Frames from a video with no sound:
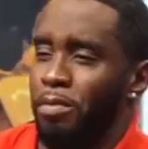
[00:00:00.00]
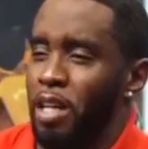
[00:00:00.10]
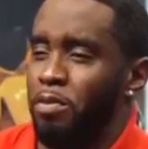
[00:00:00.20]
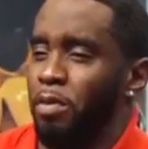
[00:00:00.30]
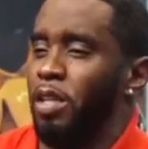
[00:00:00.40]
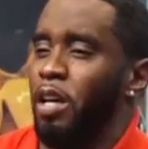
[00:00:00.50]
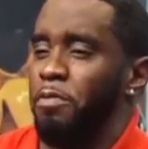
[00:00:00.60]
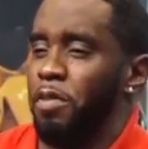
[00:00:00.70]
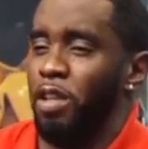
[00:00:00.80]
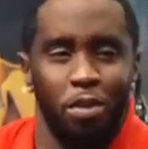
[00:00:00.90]
That's from left
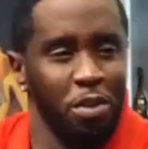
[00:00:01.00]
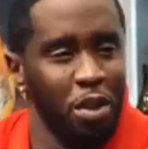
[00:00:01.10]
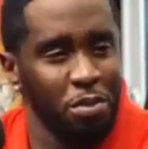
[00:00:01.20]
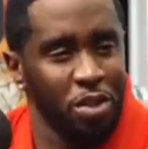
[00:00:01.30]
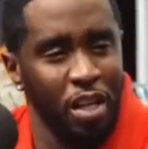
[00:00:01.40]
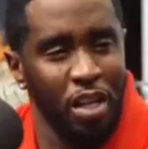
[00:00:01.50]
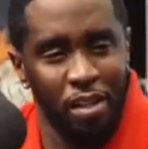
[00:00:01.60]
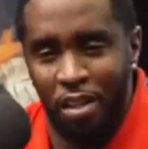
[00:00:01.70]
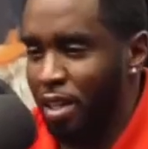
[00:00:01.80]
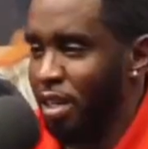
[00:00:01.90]
field, you know what
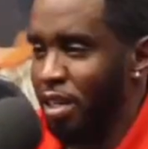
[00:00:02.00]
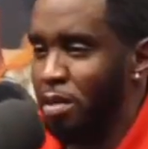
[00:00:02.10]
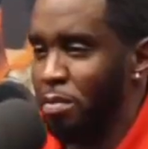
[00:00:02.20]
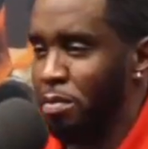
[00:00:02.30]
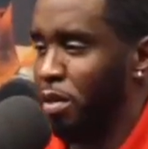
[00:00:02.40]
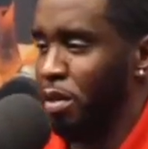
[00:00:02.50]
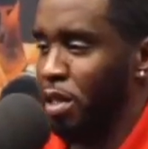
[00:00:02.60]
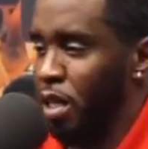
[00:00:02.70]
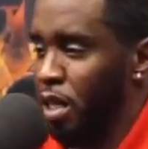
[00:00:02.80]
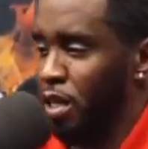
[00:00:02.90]
I'm
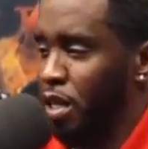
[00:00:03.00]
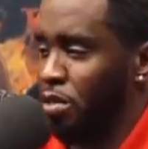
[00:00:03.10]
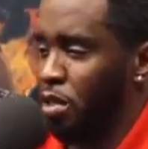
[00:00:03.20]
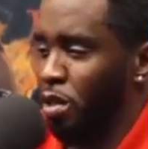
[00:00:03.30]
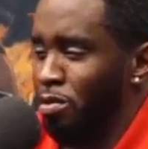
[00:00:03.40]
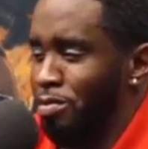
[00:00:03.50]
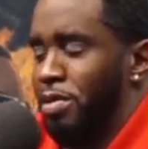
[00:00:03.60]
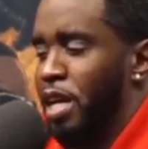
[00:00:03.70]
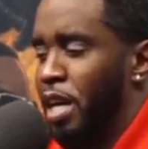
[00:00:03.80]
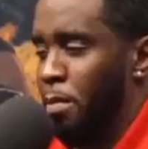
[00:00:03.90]
saying? And so,
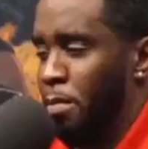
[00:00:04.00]
yeah,